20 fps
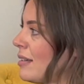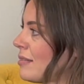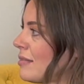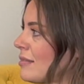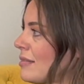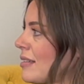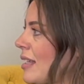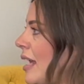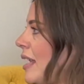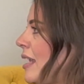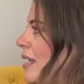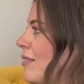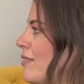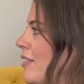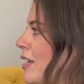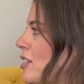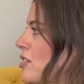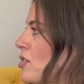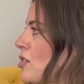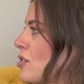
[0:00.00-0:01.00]
lighting
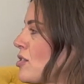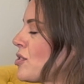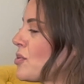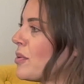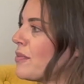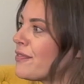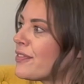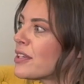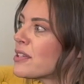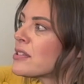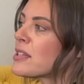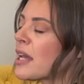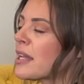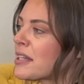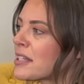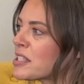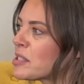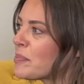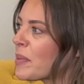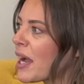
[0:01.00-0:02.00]
fixtures. So it feels
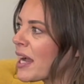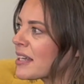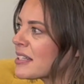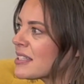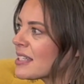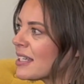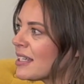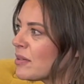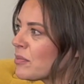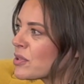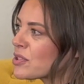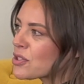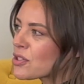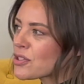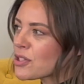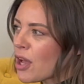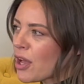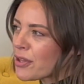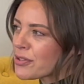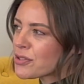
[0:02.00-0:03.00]
unexpected, which
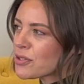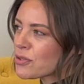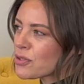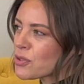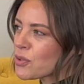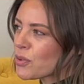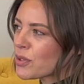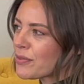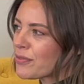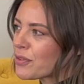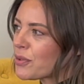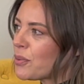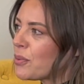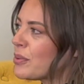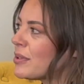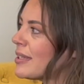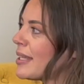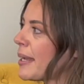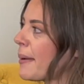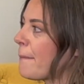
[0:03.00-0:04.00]
is also sort of
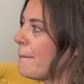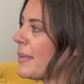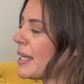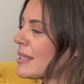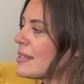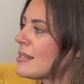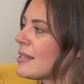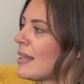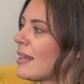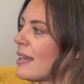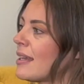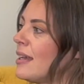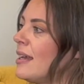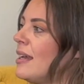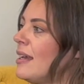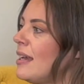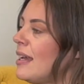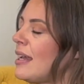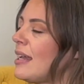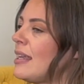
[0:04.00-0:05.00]
cool, like mixing
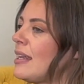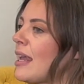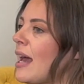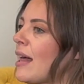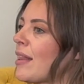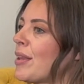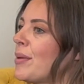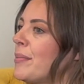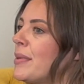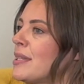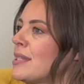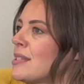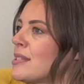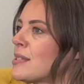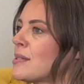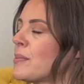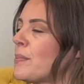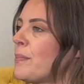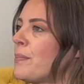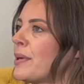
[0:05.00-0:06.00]
in
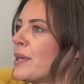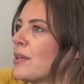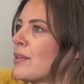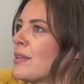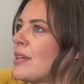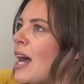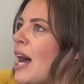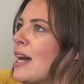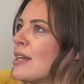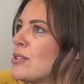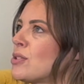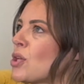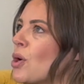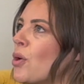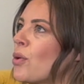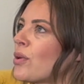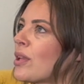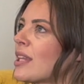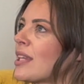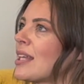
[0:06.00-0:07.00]
elements, but you're not
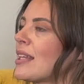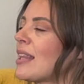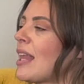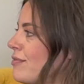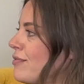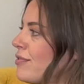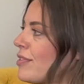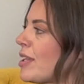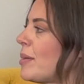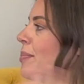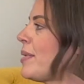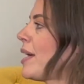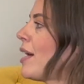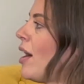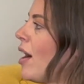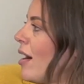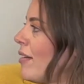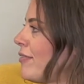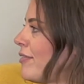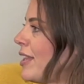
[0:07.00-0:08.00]
totally like flipping
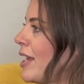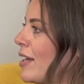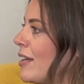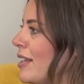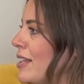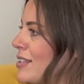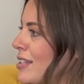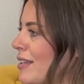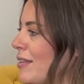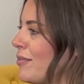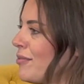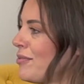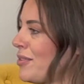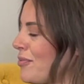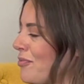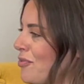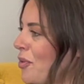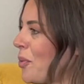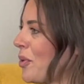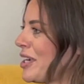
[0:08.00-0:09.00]
off that it's a
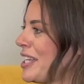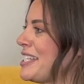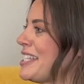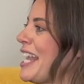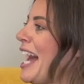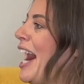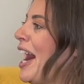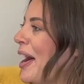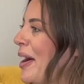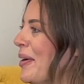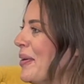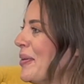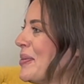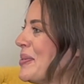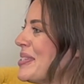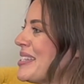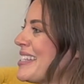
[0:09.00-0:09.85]
40s house.